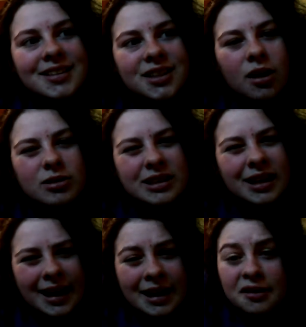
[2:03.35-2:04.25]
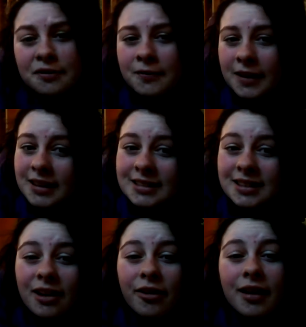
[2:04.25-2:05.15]
so it wasn't like any feelings
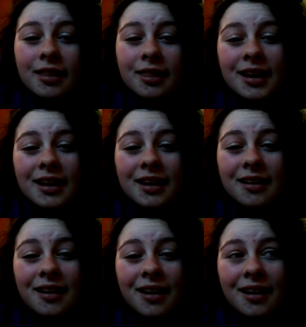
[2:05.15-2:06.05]
there or anything,